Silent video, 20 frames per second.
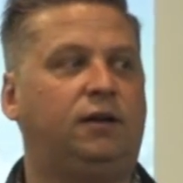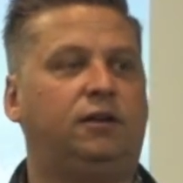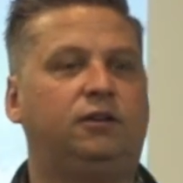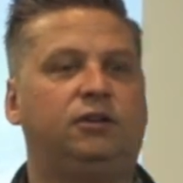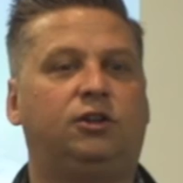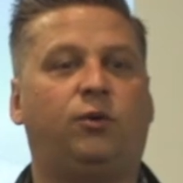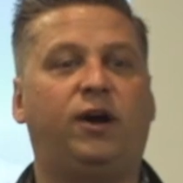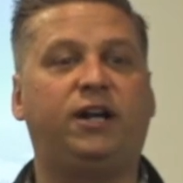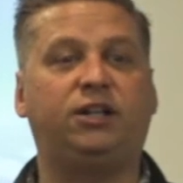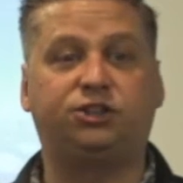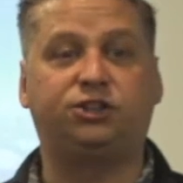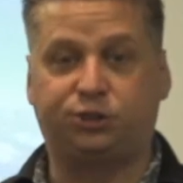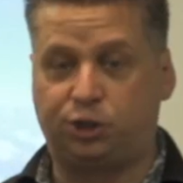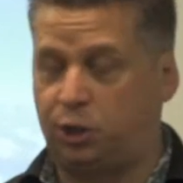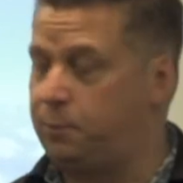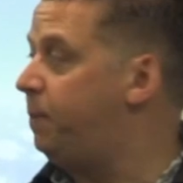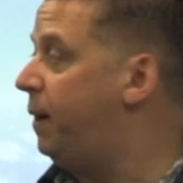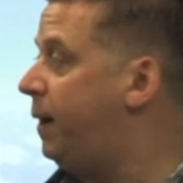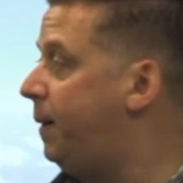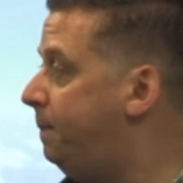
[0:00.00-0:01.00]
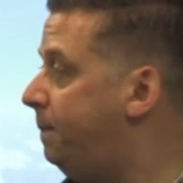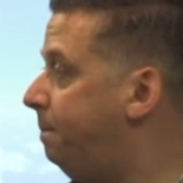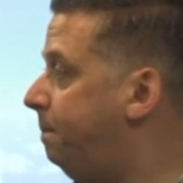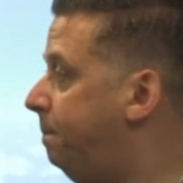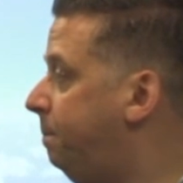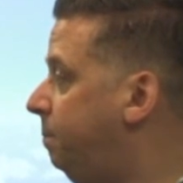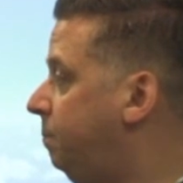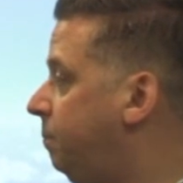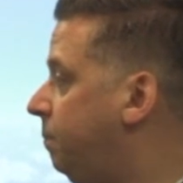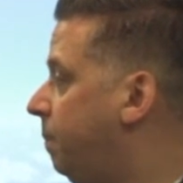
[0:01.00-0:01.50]
the right Sherpa,
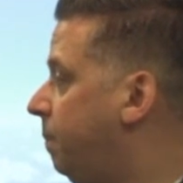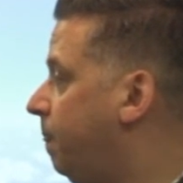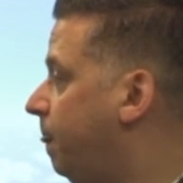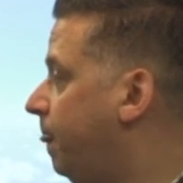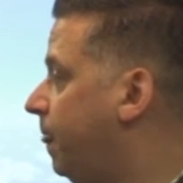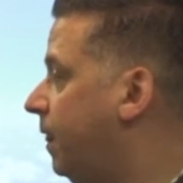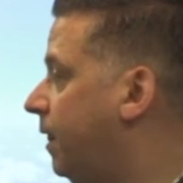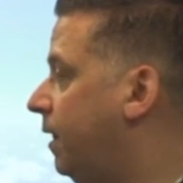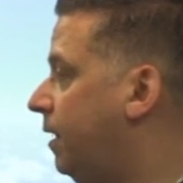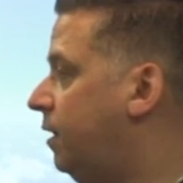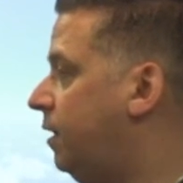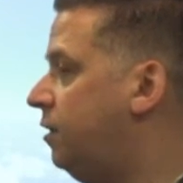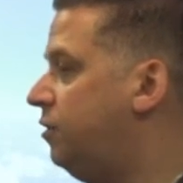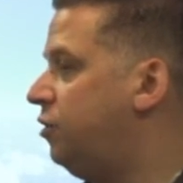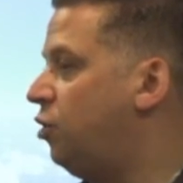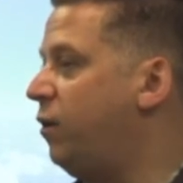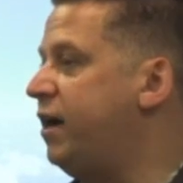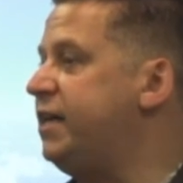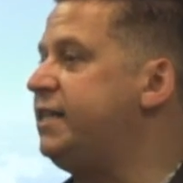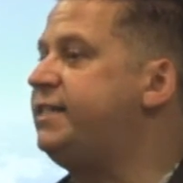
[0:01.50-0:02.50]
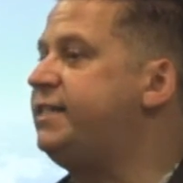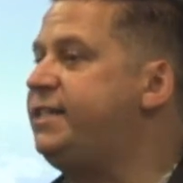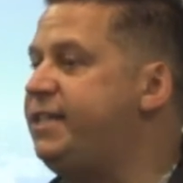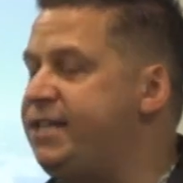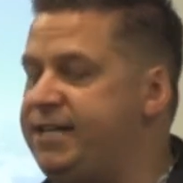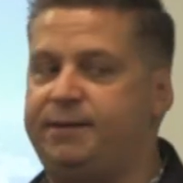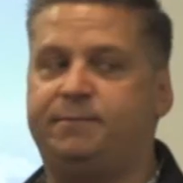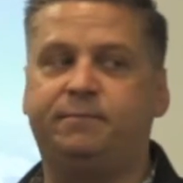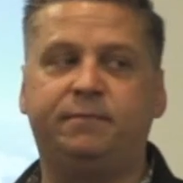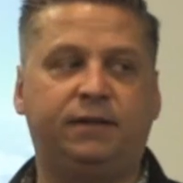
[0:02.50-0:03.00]
the right
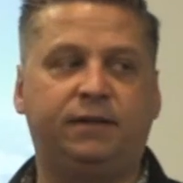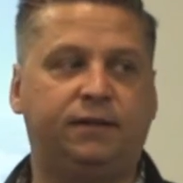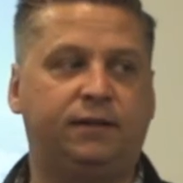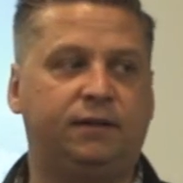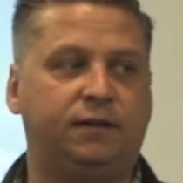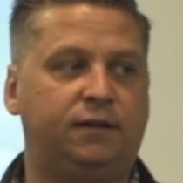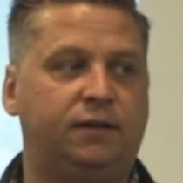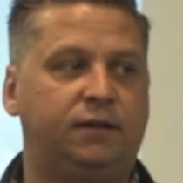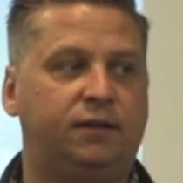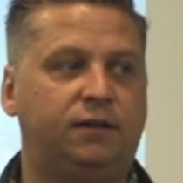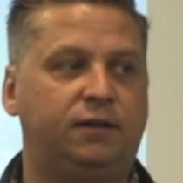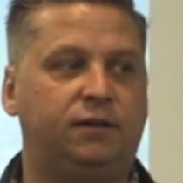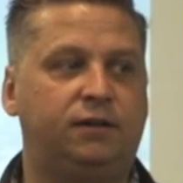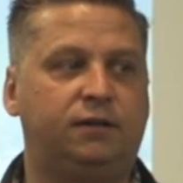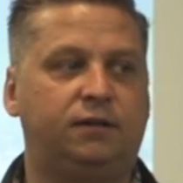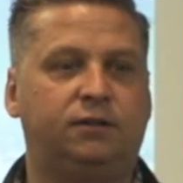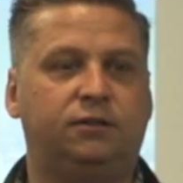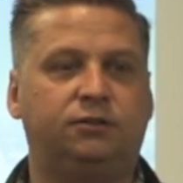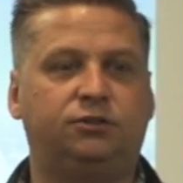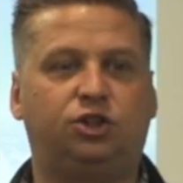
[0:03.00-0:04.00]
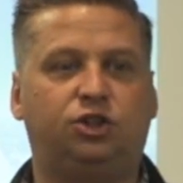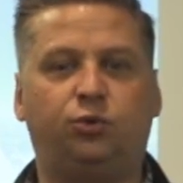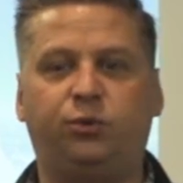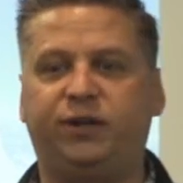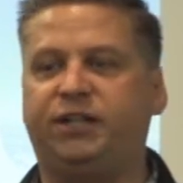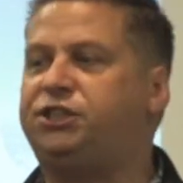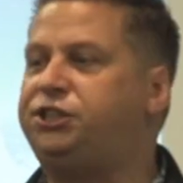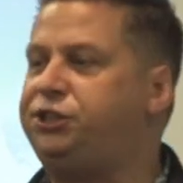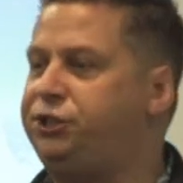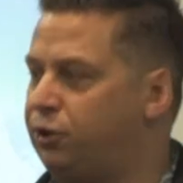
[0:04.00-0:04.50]
team to
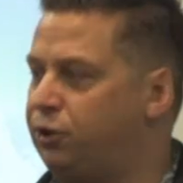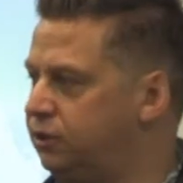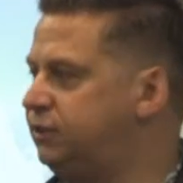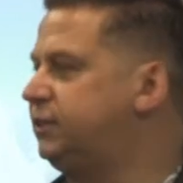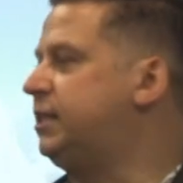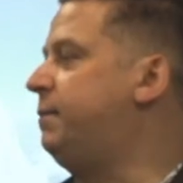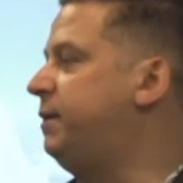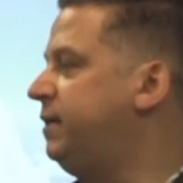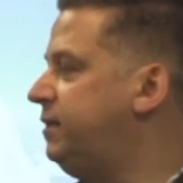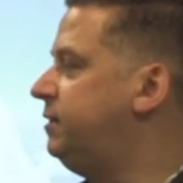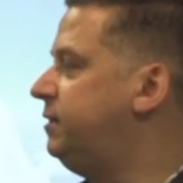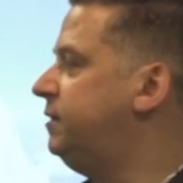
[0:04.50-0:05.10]
reach your summit?